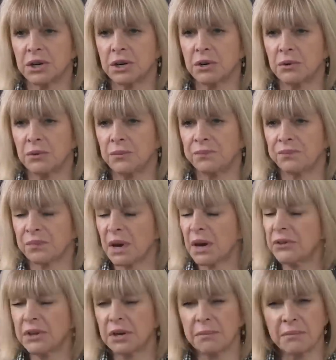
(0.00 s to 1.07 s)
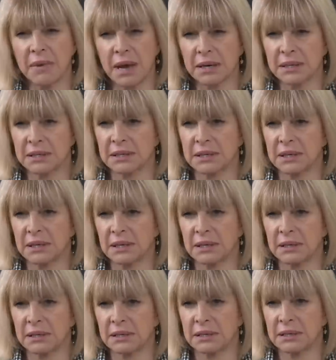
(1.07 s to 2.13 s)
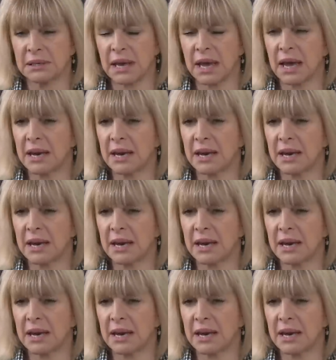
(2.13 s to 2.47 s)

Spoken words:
You know, I think magazines